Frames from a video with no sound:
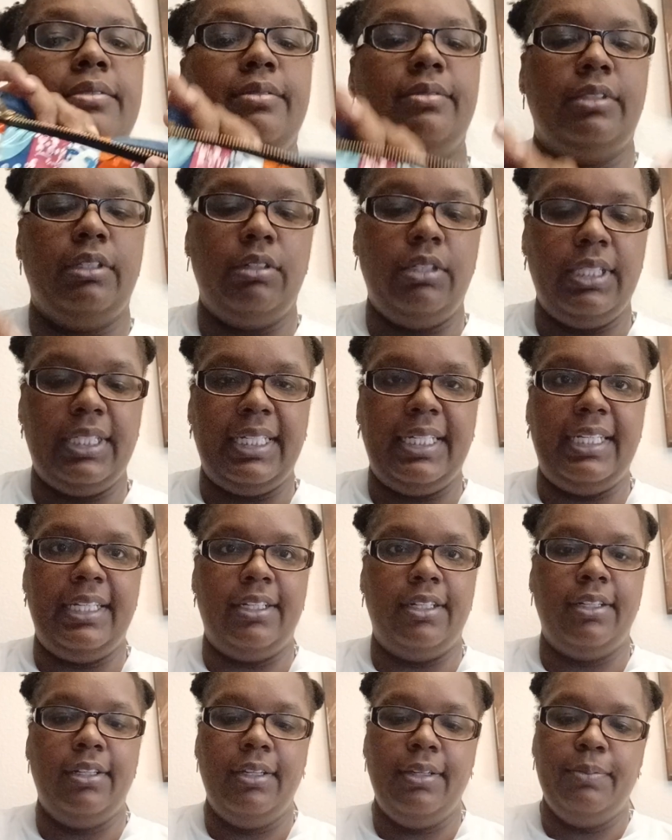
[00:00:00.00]
Don't look in
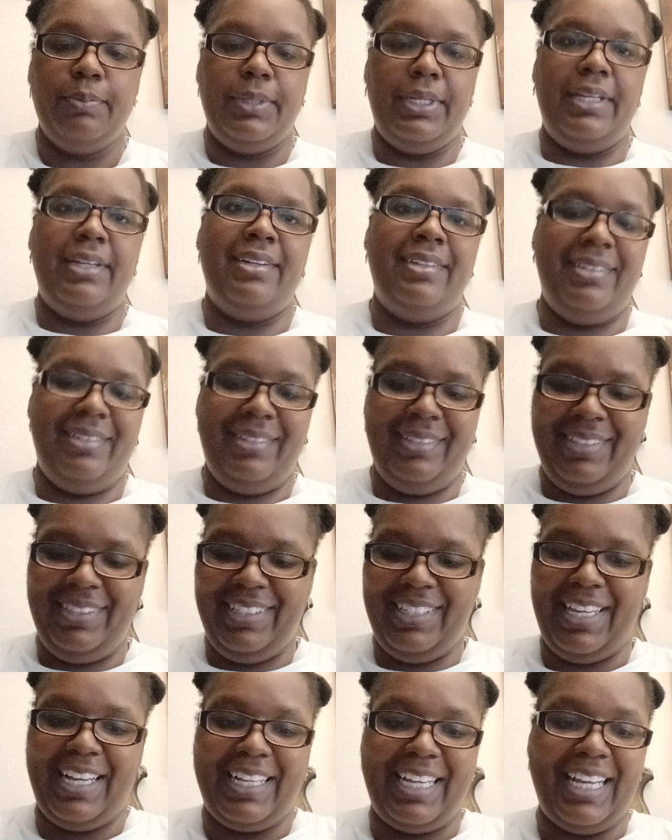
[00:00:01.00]
there.
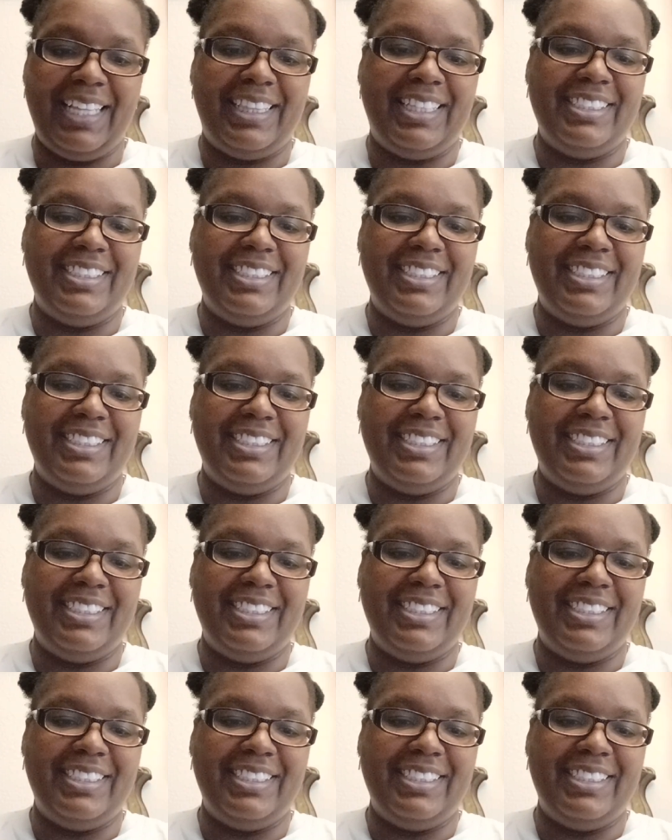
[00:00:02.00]
I got